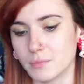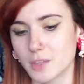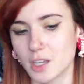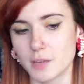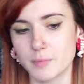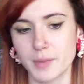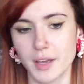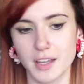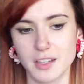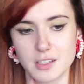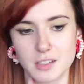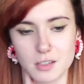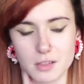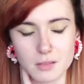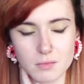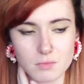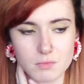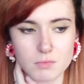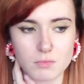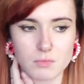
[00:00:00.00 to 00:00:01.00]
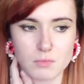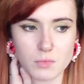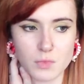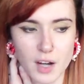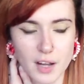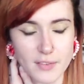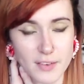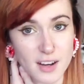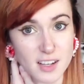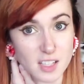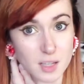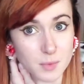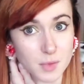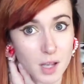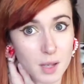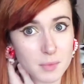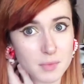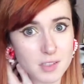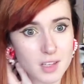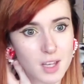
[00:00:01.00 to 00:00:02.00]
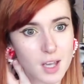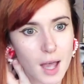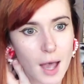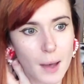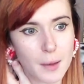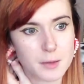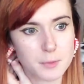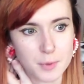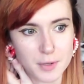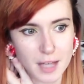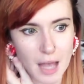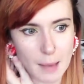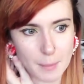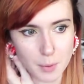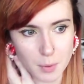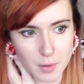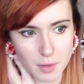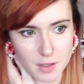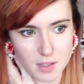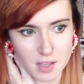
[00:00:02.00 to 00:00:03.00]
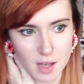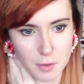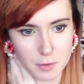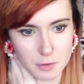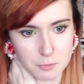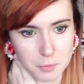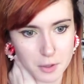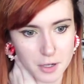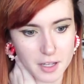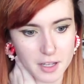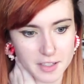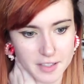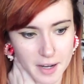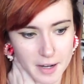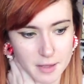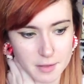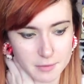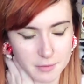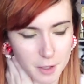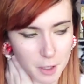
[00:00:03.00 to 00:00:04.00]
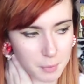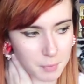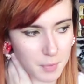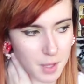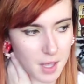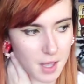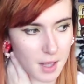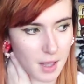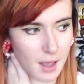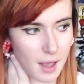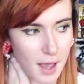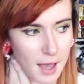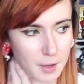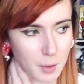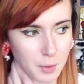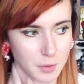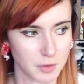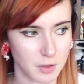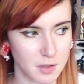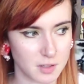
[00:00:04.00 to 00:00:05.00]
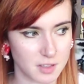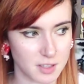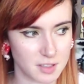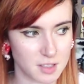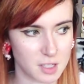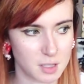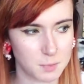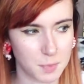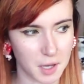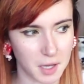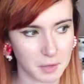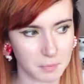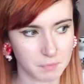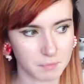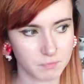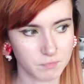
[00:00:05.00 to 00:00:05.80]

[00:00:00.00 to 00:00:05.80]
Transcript: compared to what I write sometimes. I was pretty happy with it, so I was pretty excited to film. And also, since it's been,